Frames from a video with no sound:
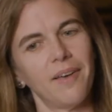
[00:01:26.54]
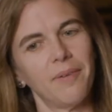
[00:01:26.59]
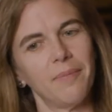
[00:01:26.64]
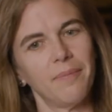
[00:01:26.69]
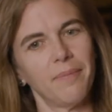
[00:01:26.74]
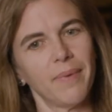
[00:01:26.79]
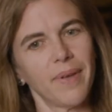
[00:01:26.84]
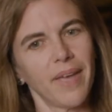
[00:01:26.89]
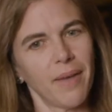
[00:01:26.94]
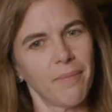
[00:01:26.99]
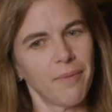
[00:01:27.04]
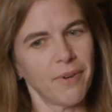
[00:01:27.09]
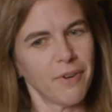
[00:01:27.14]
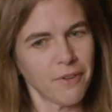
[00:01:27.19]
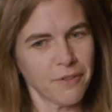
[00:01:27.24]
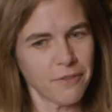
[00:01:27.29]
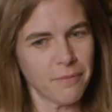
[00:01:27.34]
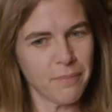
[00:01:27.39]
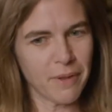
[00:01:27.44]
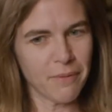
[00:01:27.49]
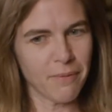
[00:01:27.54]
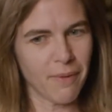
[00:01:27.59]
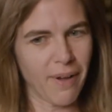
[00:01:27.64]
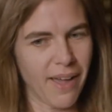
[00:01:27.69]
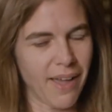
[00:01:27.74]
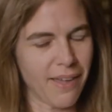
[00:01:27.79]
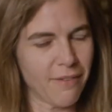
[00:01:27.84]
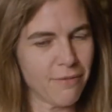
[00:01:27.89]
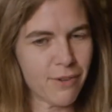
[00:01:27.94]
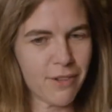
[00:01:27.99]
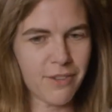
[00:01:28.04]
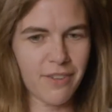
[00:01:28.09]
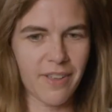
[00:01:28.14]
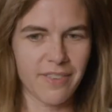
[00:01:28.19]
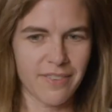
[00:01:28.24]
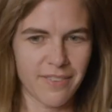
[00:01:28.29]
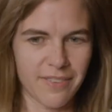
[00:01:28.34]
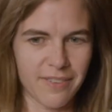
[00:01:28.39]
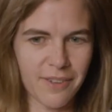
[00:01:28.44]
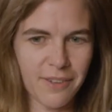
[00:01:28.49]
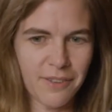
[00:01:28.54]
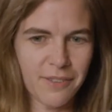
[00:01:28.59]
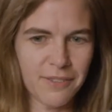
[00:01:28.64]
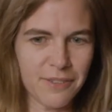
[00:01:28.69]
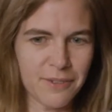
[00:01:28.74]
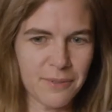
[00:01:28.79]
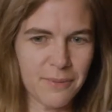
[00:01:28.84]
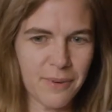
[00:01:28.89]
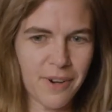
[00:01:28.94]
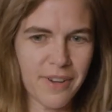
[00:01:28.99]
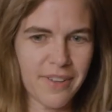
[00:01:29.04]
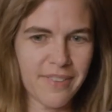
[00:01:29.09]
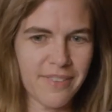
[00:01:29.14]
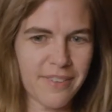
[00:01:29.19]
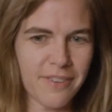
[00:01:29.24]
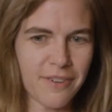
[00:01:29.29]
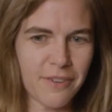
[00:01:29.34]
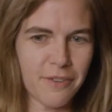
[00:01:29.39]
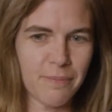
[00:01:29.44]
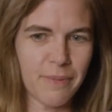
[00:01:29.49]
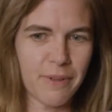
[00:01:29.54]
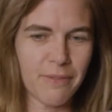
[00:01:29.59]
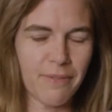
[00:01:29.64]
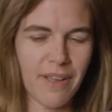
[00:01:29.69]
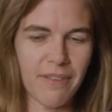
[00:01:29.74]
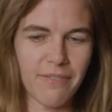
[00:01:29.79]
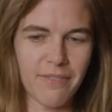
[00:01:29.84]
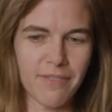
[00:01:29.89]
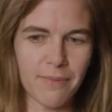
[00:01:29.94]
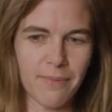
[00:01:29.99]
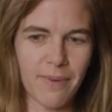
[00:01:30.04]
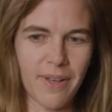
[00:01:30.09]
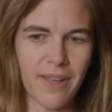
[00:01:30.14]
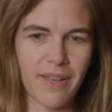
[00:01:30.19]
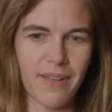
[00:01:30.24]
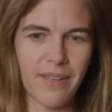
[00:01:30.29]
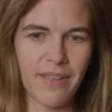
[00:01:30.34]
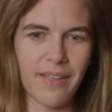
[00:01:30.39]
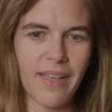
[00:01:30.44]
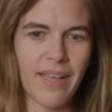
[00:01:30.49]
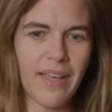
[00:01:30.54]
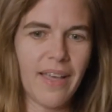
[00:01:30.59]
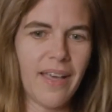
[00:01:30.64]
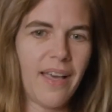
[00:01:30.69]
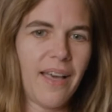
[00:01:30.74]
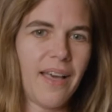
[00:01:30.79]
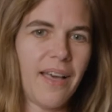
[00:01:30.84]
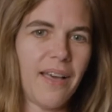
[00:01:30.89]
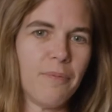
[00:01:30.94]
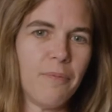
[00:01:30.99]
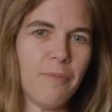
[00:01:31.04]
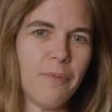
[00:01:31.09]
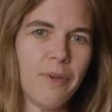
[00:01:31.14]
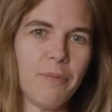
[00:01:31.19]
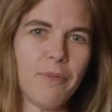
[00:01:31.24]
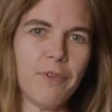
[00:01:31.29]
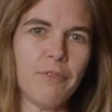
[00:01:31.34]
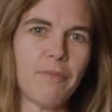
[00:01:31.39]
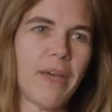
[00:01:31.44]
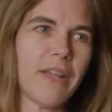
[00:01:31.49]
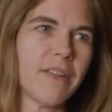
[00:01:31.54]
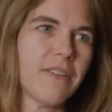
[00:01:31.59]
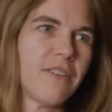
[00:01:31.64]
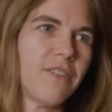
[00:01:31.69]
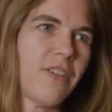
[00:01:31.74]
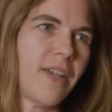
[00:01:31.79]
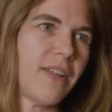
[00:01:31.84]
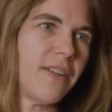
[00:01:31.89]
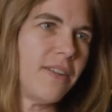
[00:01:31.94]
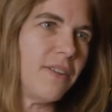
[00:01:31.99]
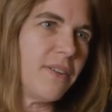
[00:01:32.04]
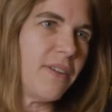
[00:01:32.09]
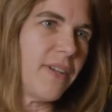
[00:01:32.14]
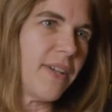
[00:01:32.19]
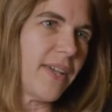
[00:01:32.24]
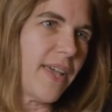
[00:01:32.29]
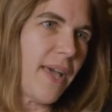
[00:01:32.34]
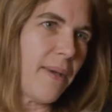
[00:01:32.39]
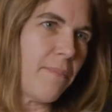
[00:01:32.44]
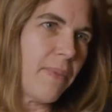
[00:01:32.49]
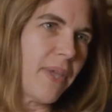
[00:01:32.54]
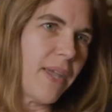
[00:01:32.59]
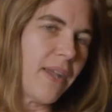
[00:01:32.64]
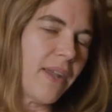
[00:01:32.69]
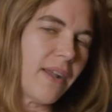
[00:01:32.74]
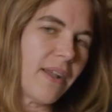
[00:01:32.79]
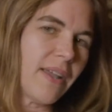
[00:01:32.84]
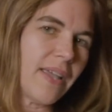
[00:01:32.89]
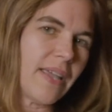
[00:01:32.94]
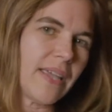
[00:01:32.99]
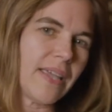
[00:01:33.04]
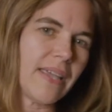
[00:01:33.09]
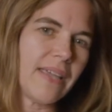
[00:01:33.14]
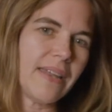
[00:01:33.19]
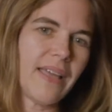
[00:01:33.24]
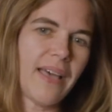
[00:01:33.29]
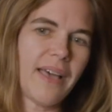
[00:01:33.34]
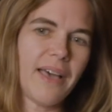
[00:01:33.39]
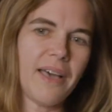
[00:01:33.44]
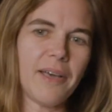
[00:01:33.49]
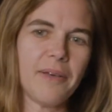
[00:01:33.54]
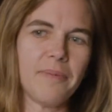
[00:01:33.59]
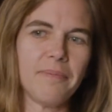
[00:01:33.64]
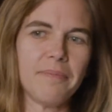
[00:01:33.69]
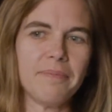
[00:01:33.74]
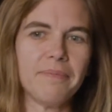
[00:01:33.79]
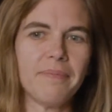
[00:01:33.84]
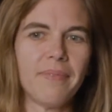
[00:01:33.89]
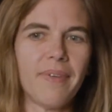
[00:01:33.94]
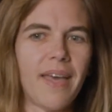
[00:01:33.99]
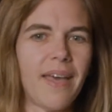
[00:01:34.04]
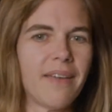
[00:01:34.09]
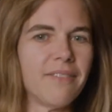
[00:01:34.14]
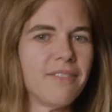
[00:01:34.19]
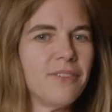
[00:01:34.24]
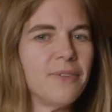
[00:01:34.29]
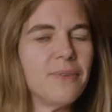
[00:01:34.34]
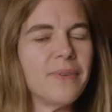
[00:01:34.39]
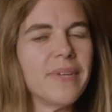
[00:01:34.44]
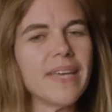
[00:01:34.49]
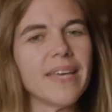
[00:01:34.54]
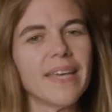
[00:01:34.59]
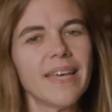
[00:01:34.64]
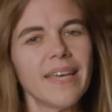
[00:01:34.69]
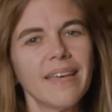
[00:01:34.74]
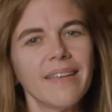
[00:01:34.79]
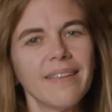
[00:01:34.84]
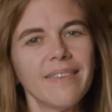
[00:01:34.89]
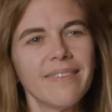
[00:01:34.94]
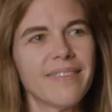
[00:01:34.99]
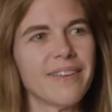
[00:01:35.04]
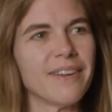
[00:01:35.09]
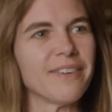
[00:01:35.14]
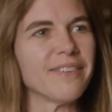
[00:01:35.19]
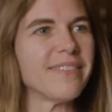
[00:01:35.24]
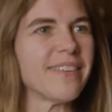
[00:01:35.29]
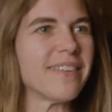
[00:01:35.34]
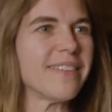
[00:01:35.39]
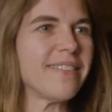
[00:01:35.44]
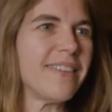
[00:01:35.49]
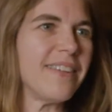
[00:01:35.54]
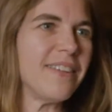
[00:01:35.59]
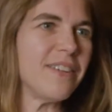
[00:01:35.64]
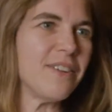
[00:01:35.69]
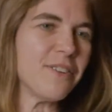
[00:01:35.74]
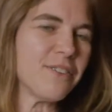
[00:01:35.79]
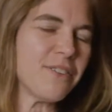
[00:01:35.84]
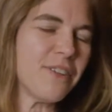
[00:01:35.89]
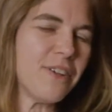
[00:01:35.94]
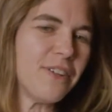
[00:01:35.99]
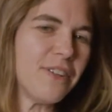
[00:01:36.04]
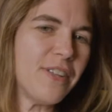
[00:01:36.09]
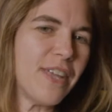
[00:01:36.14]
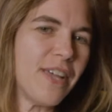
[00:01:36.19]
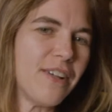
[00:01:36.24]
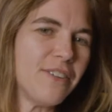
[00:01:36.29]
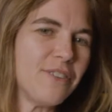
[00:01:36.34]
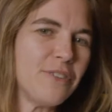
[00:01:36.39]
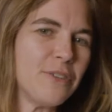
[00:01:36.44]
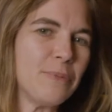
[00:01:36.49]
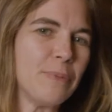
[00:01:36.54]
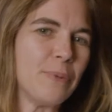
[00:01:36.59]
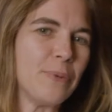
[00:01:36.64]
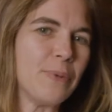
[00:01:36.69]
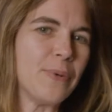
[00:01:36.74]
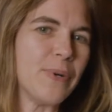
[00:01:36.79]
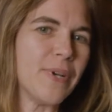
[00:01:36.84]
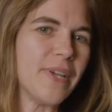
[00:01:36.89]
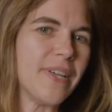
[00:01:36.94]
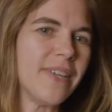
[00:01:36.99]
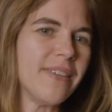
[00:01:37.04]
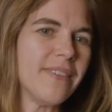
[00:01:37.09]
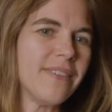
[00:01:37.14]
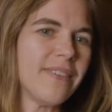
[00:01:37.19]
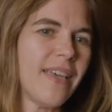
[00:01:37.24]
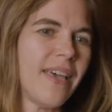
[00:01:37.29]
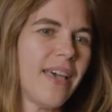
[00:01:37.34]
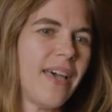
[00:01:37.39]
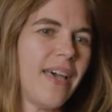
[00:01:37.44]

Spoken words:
Became a nurse midwife, which I still do work as a nurse midwife as well. We moved back to Chattanooga, got married, had 2 kids. They're 16 years old now, 2 boys.